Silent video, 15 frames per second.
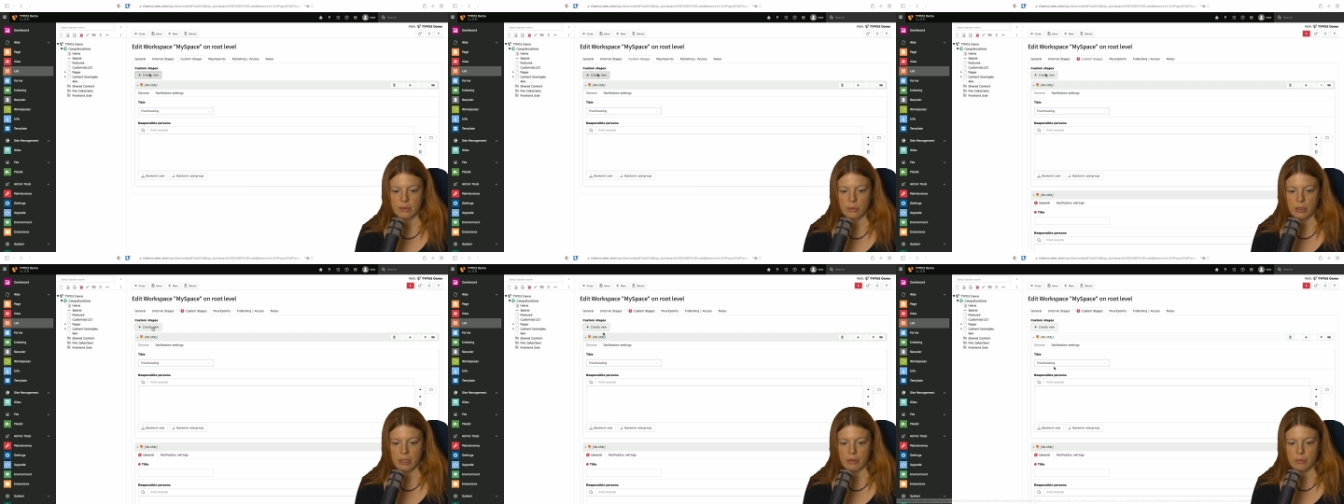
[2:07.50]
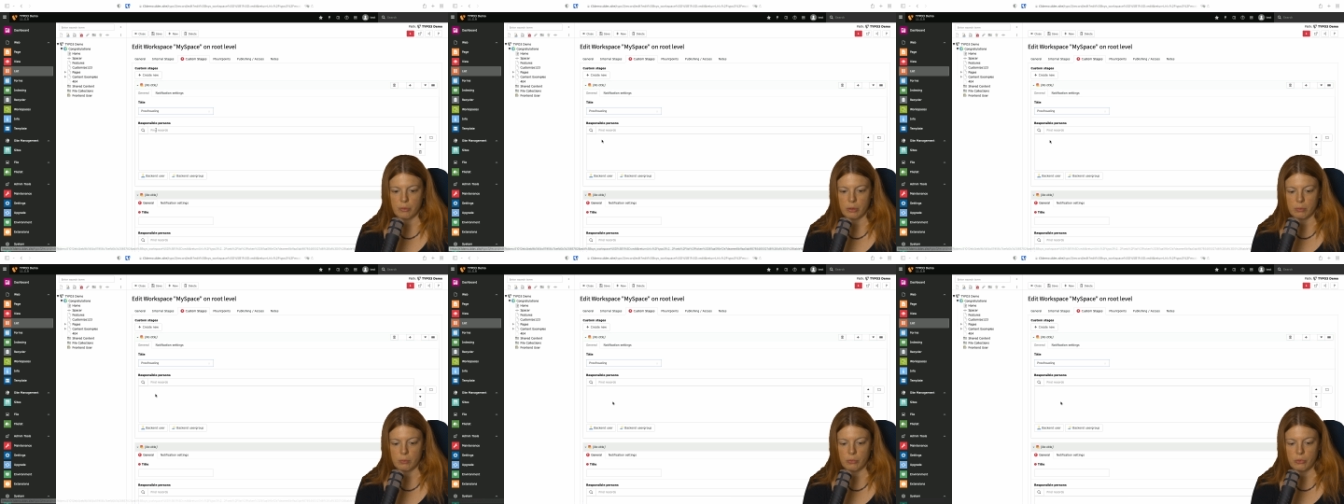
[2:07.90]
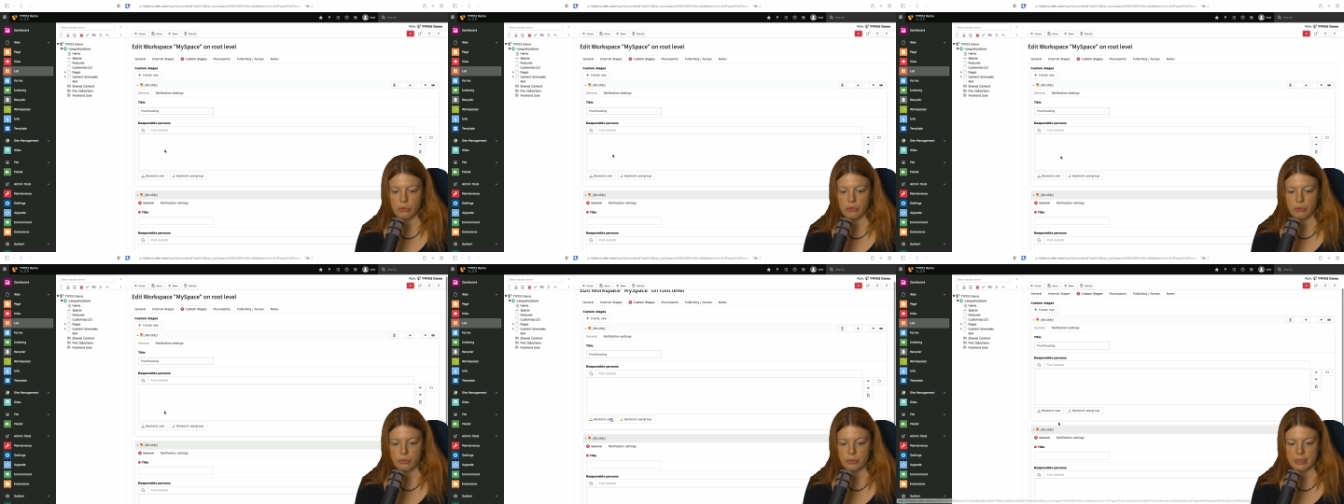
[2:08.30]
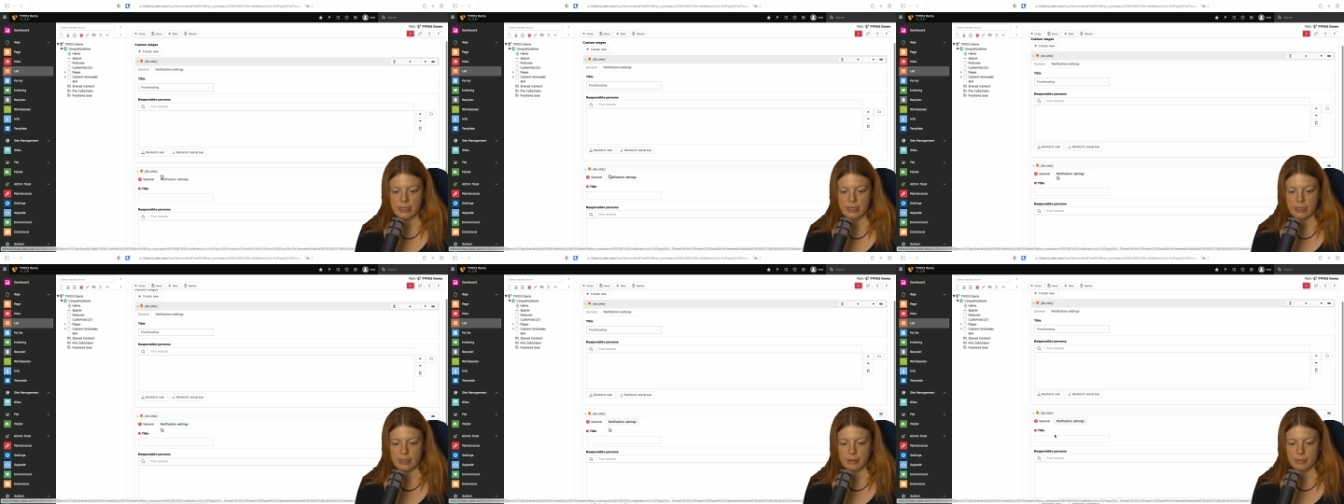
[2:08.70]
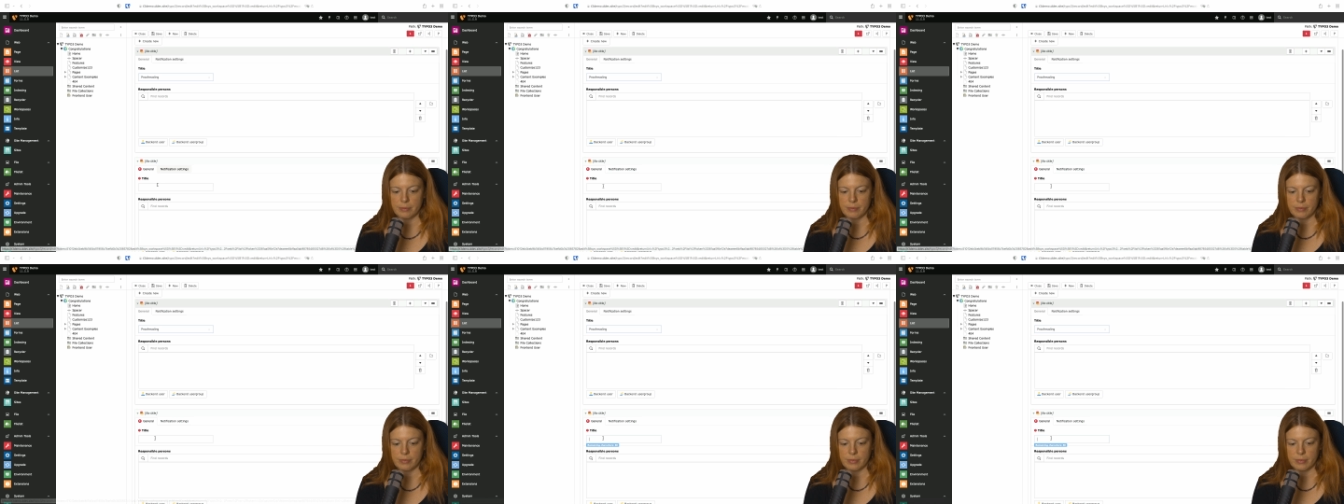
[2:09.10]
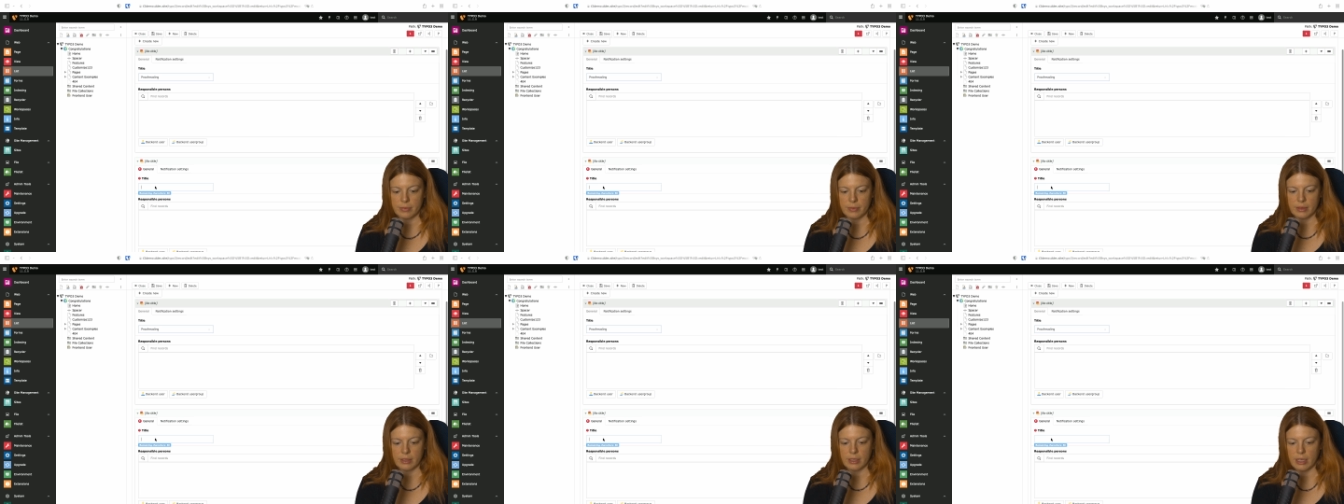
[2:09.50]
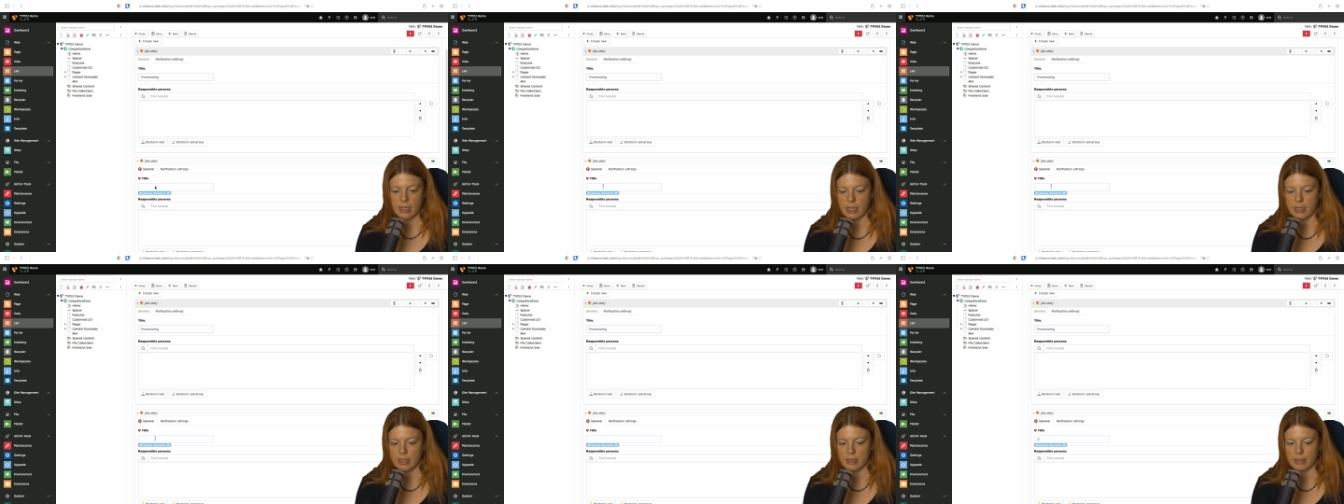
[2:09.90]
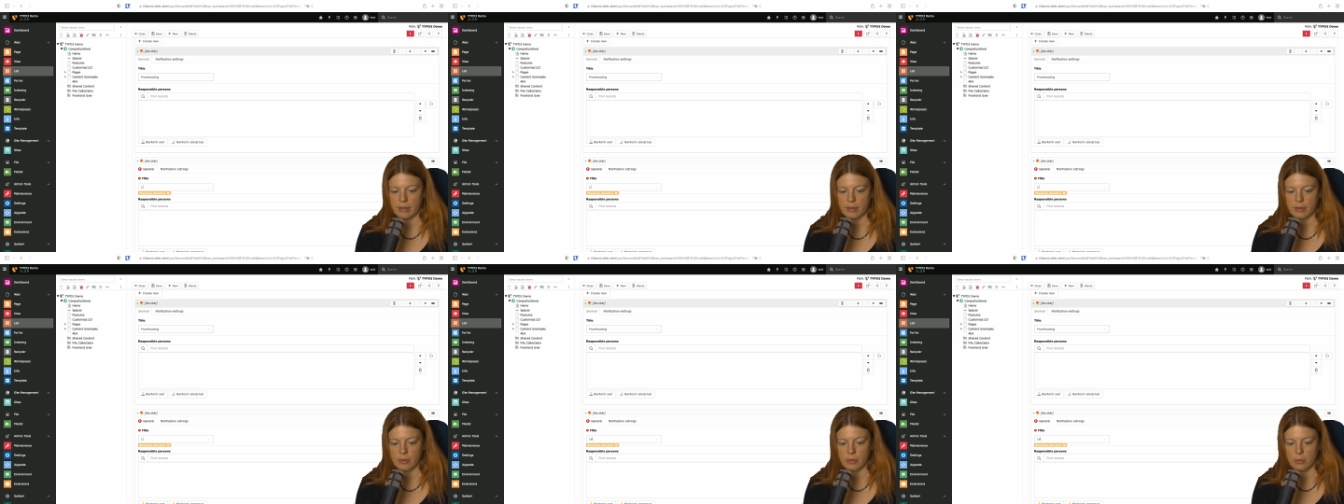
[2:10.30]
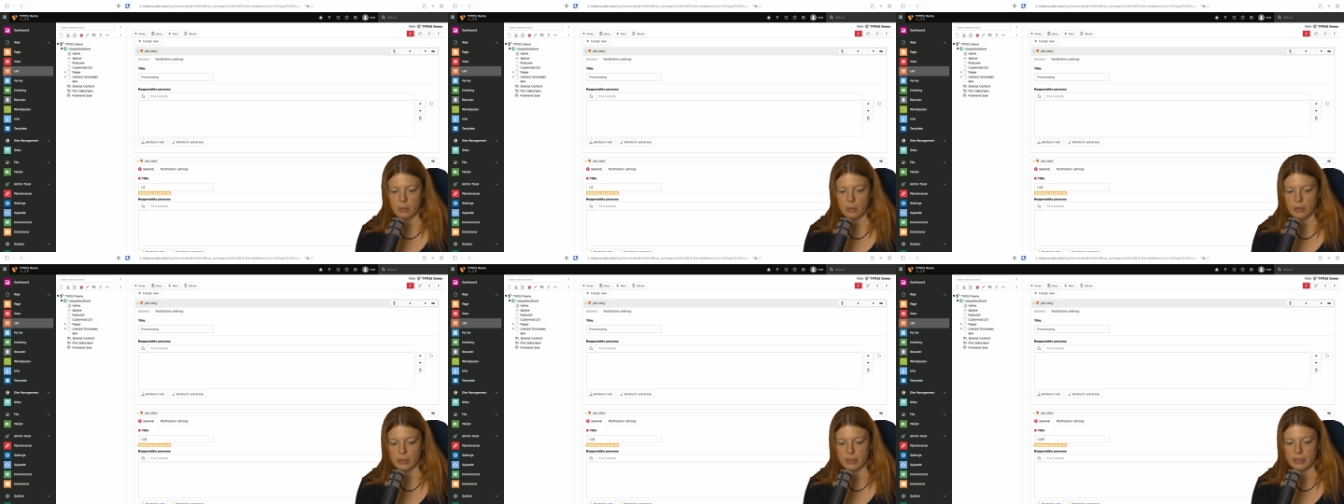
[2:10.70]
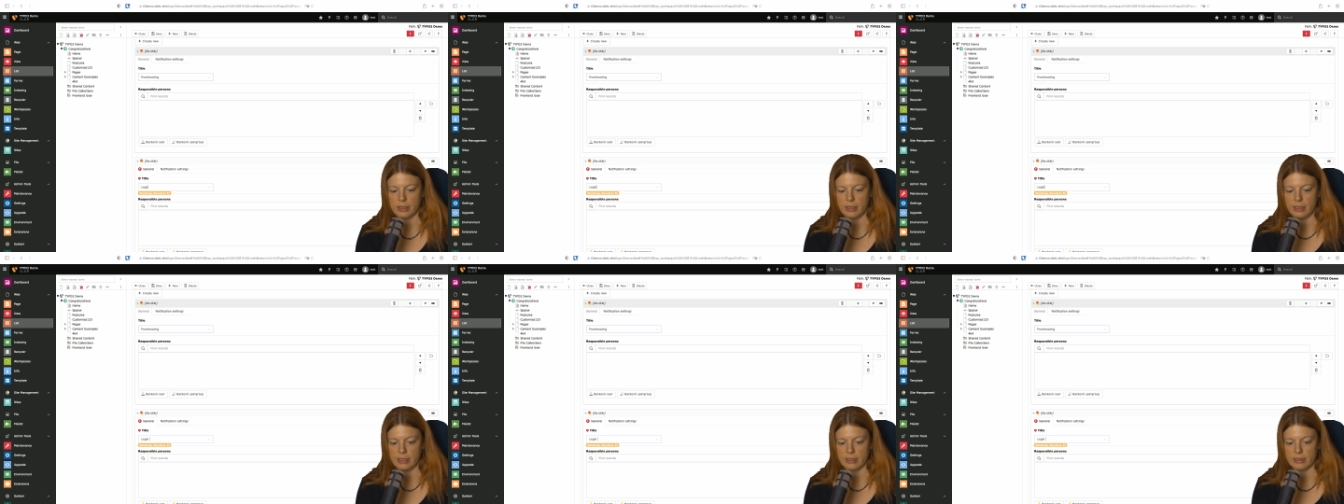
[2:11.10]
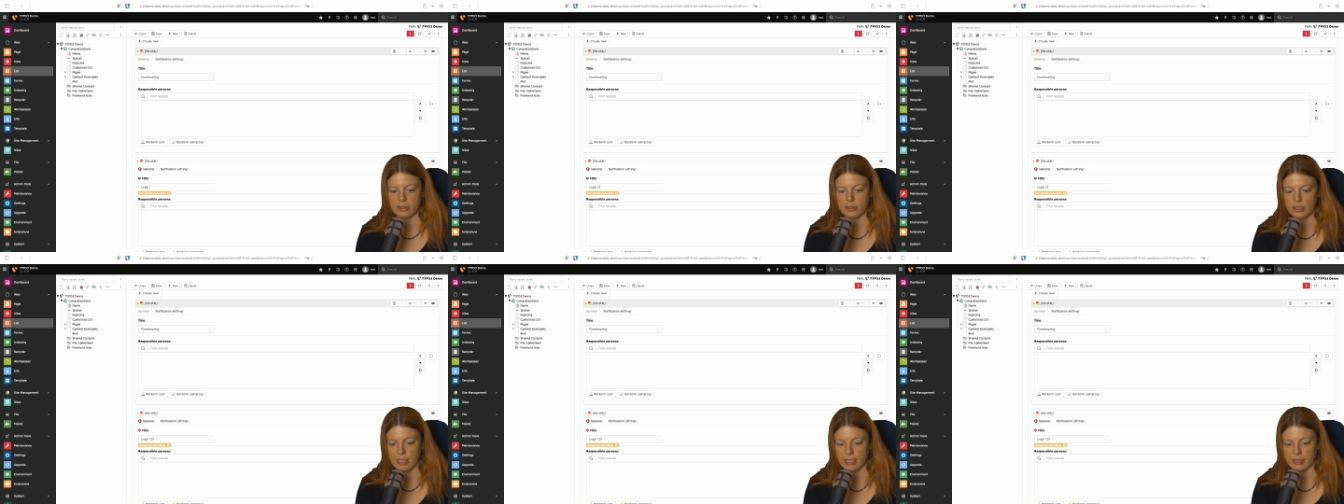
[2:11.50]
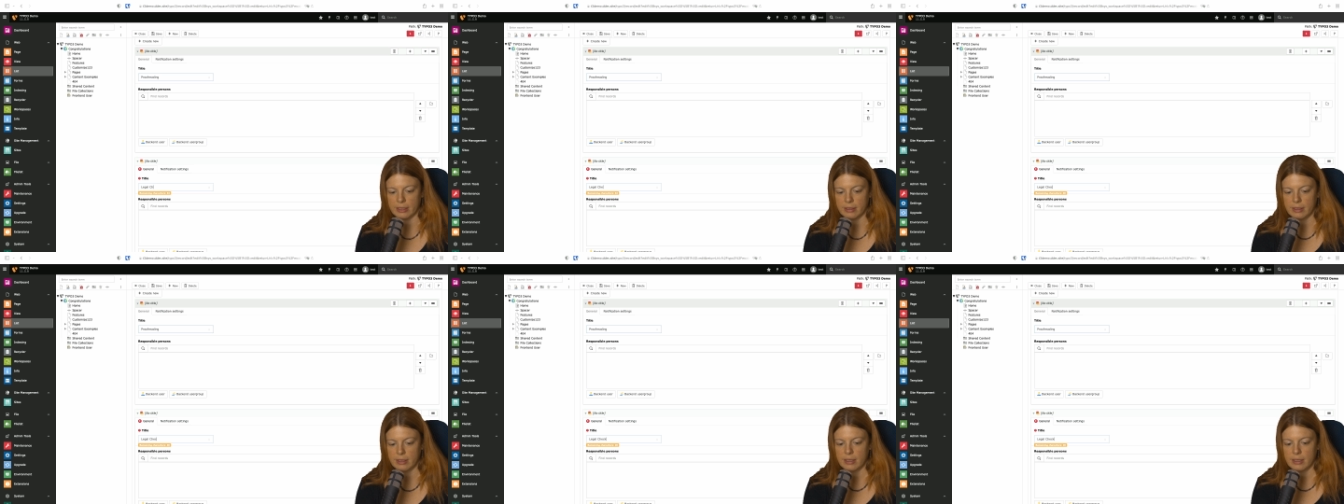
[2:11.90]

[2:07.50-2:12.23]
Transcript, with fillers: I have one proofreading and one legal check.